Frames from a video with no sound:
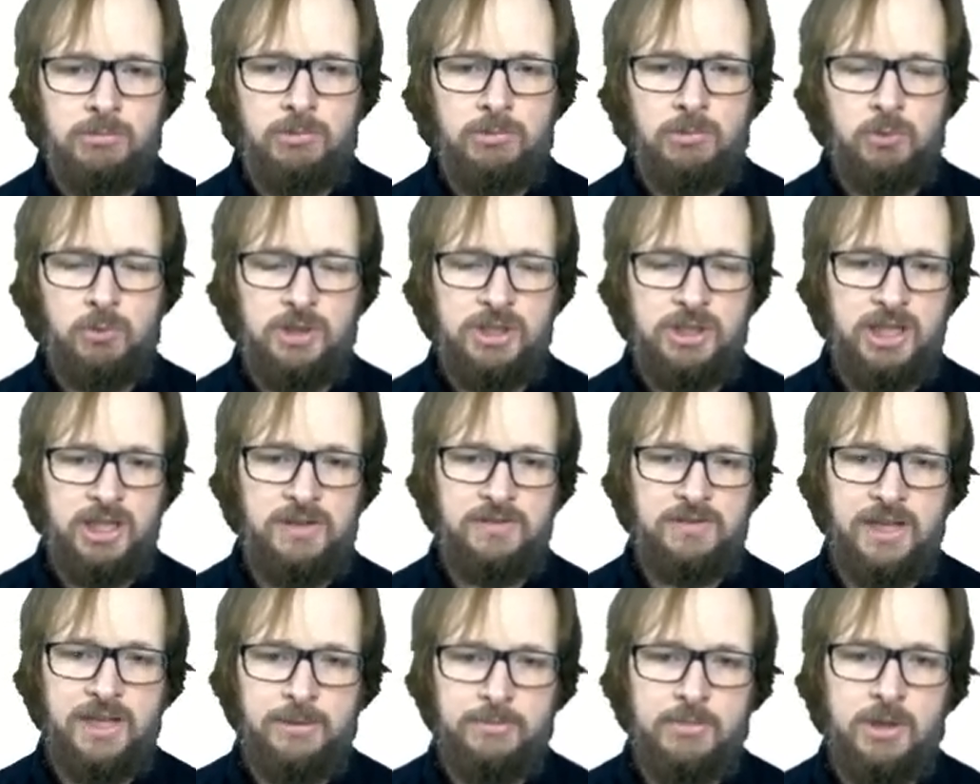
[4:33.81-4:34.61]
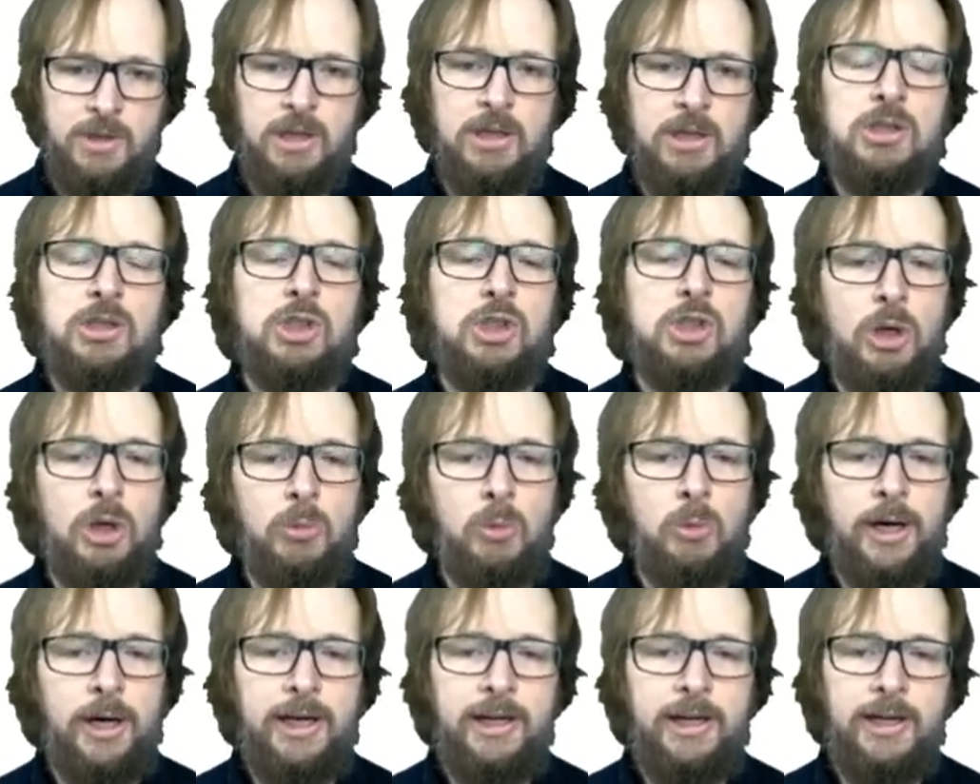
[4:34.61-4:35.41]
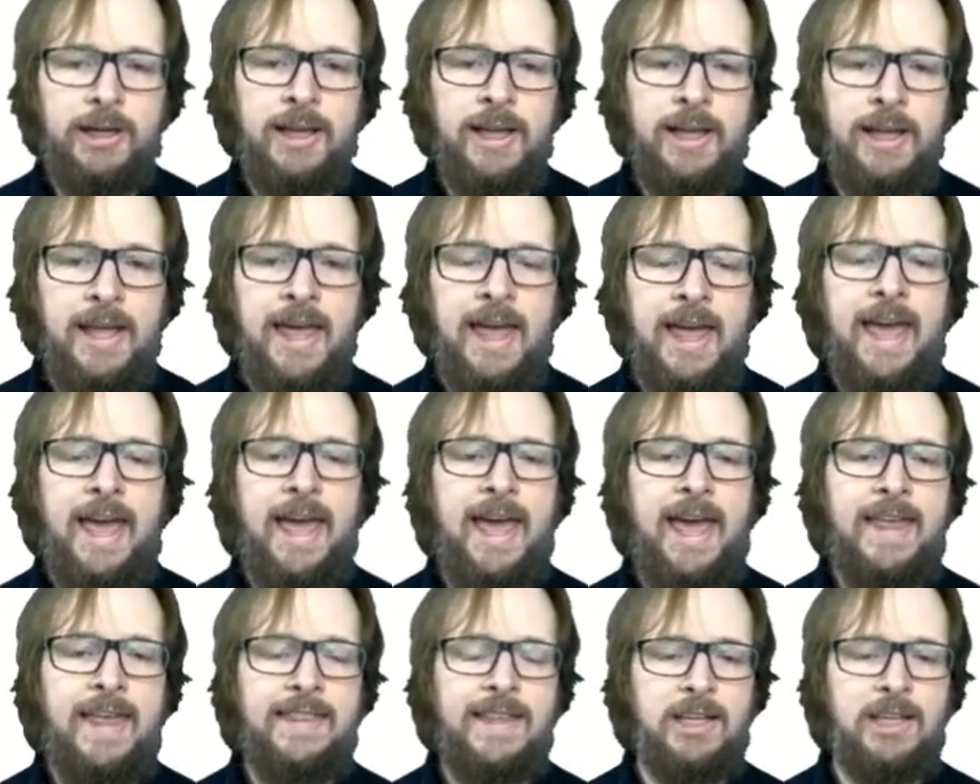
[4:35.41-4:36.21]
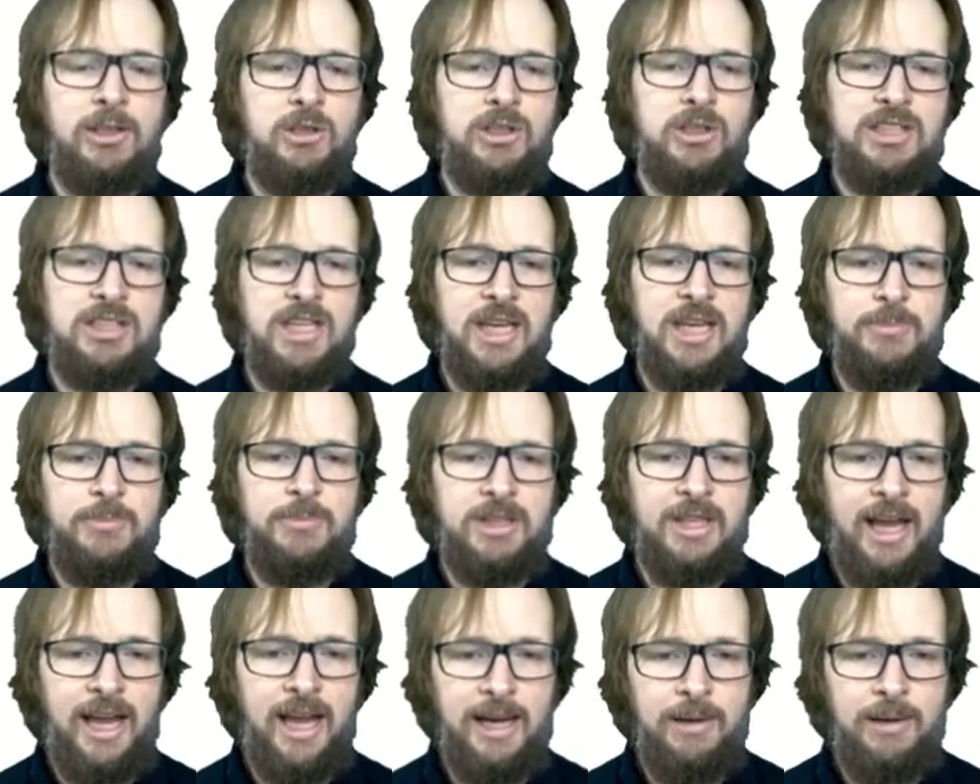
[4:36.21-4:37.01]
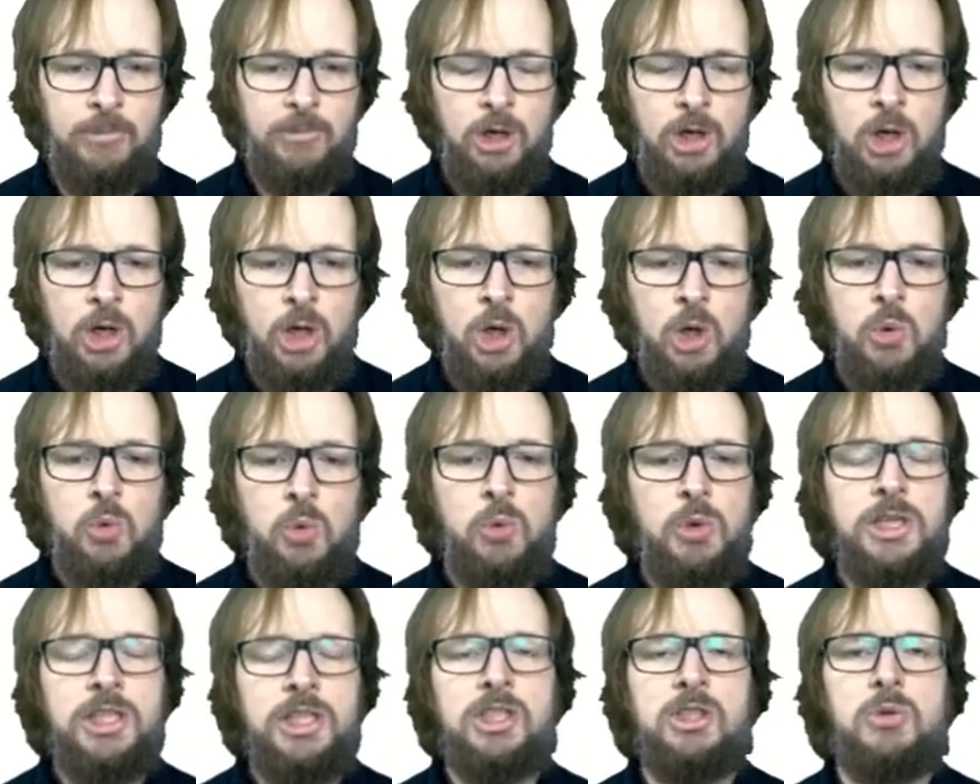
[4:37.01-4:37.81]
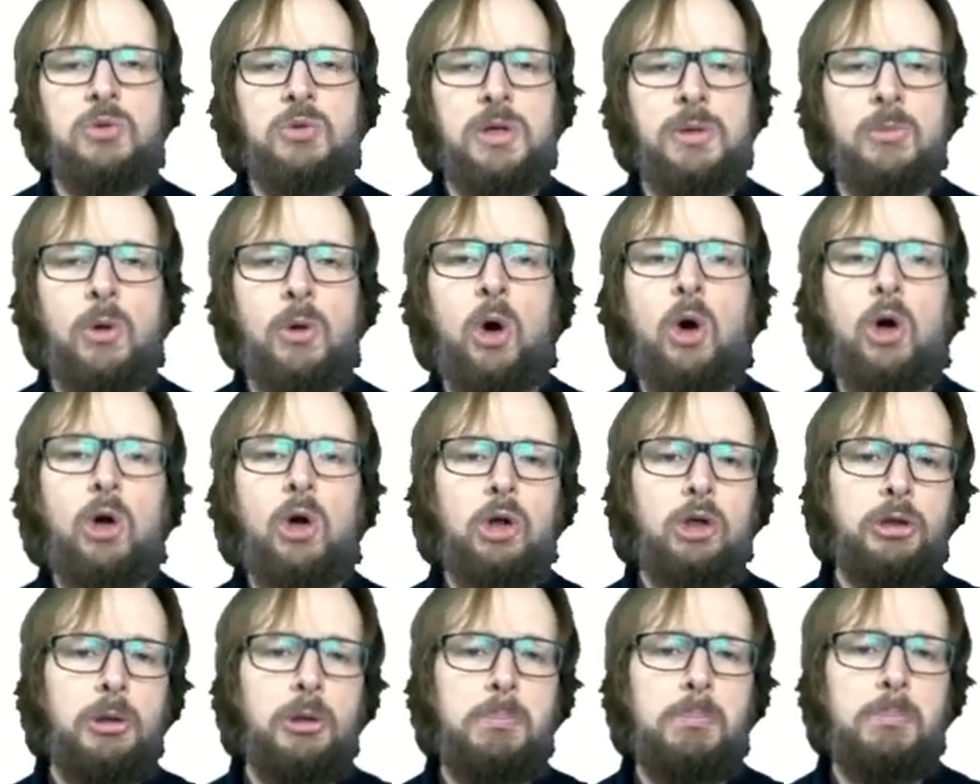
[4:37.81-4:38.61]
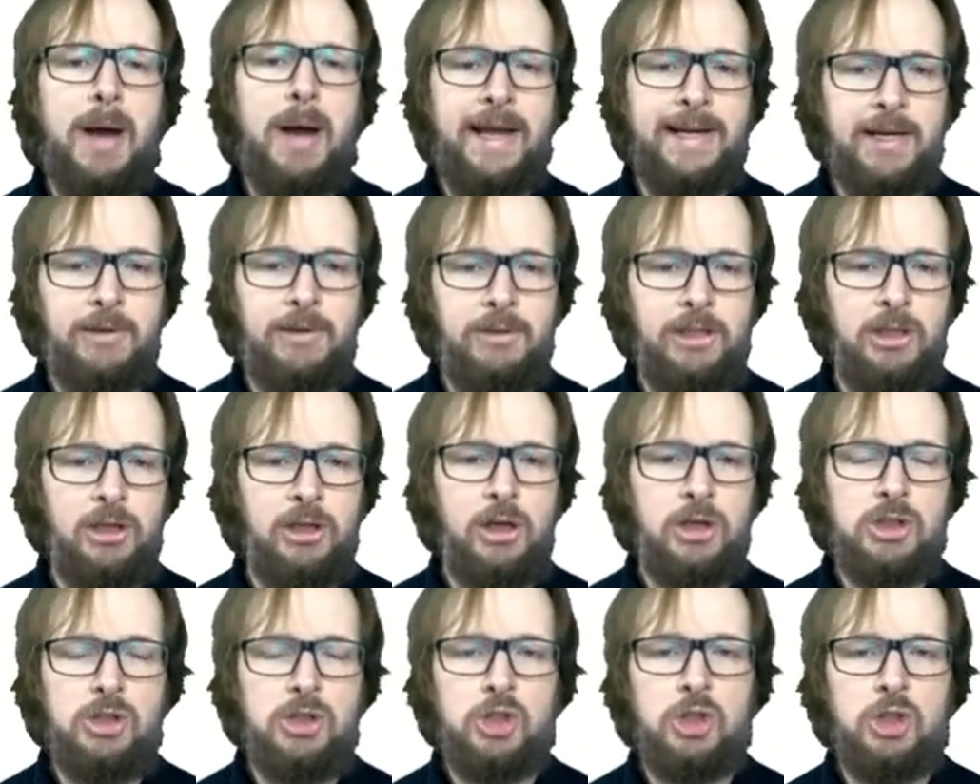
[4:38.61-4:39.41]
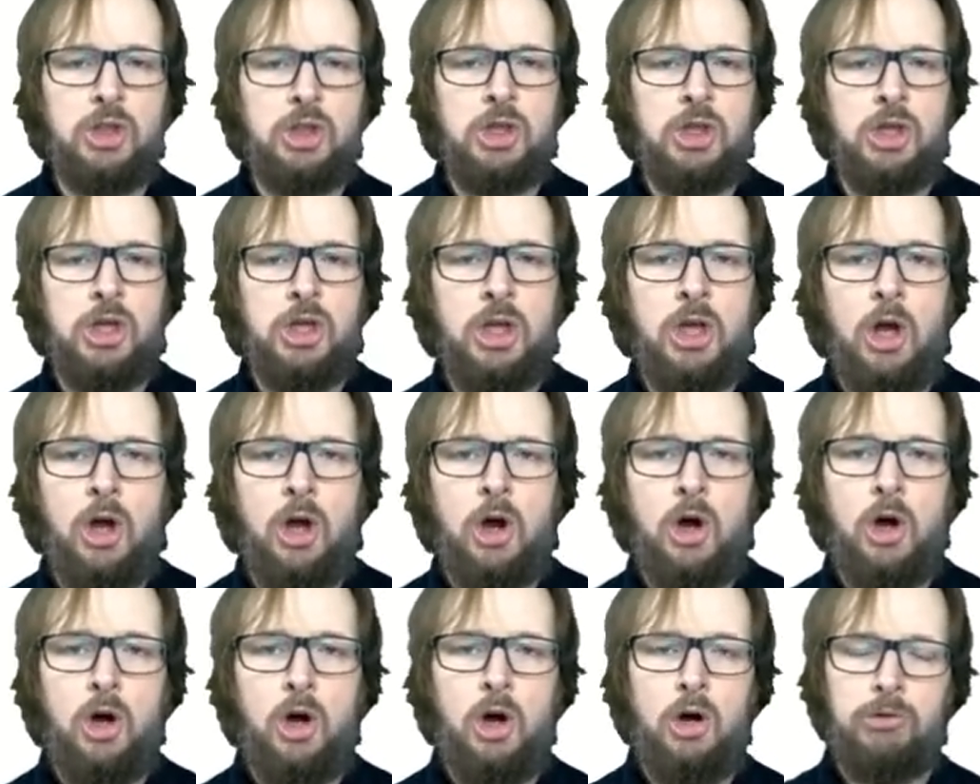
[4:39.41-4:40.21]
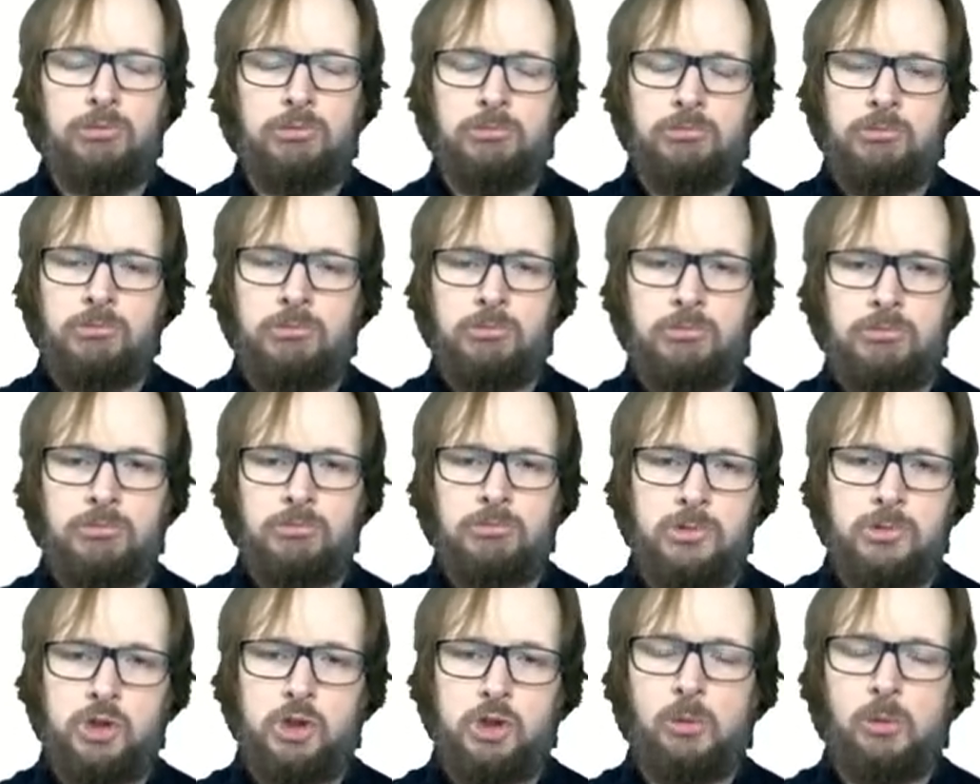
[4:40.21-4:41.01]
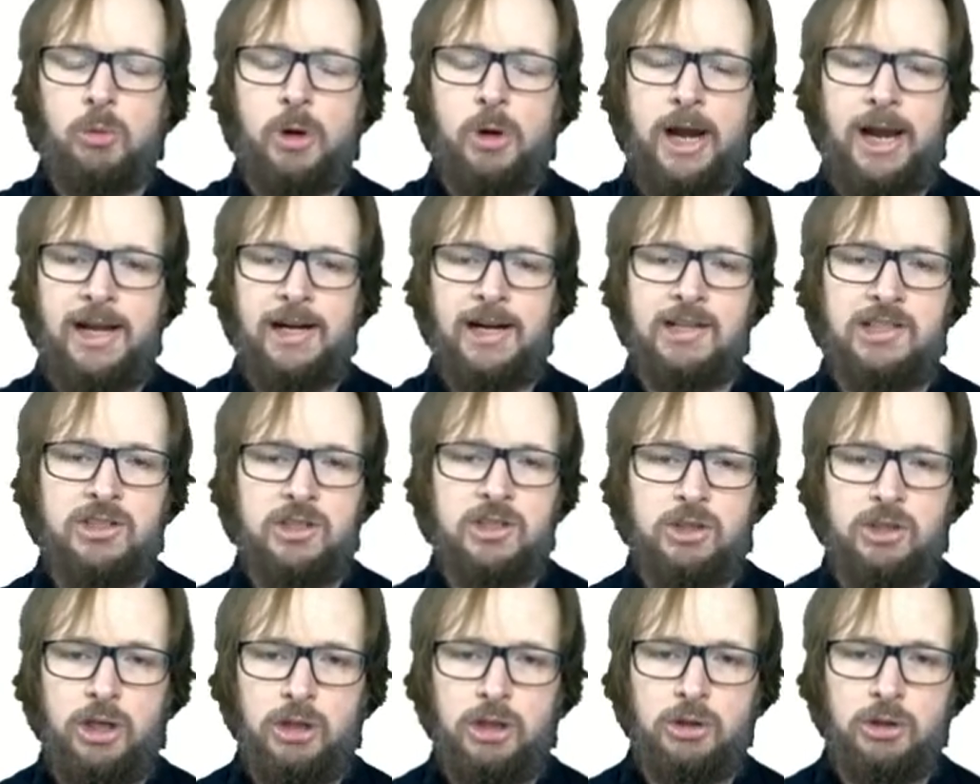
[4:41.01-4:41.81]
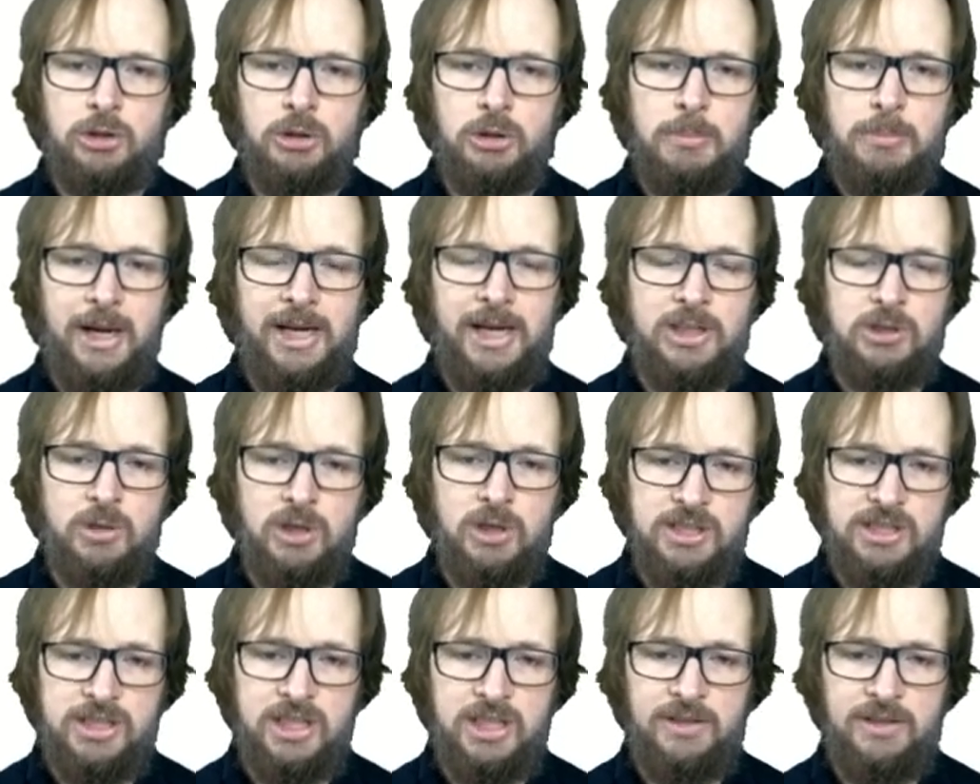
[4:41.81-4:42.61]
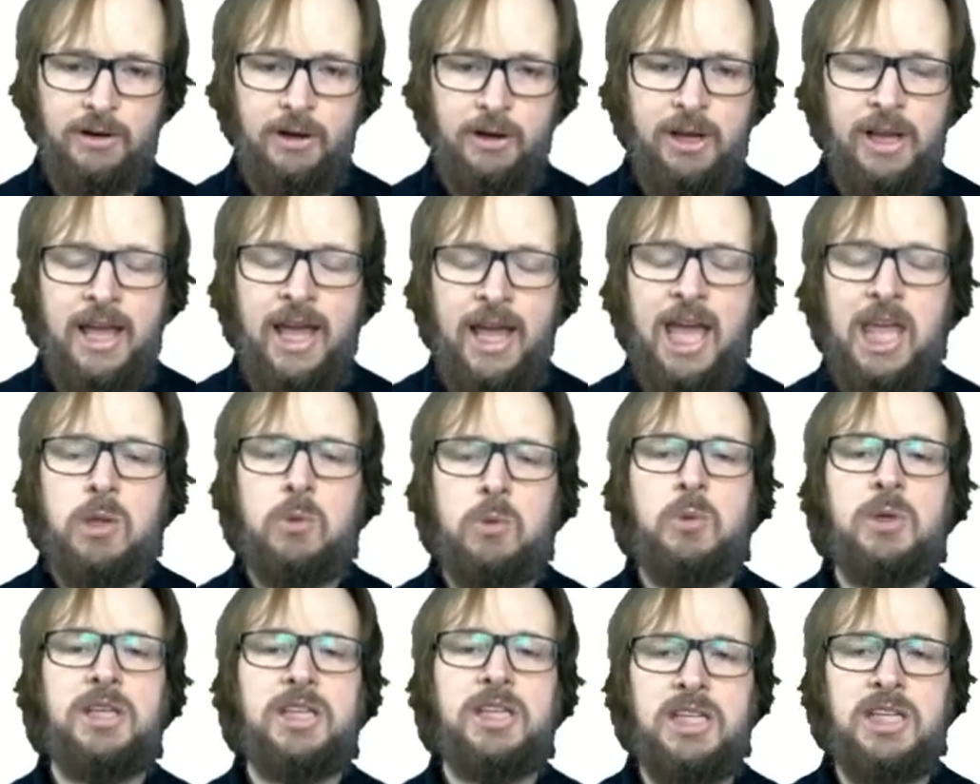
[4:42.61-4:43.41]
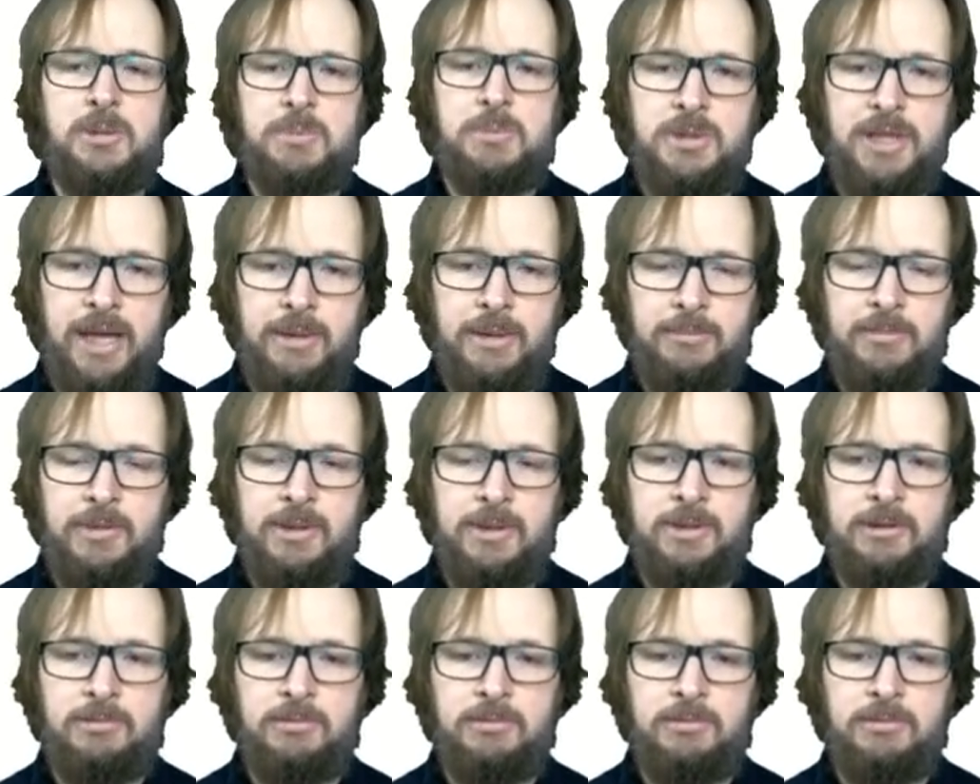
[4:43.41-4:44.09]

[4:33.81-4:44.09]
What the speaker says: we save them somewhere, and at the same time we stream all the binary logs on somewhere else, not on the MySQL server, and we keep them.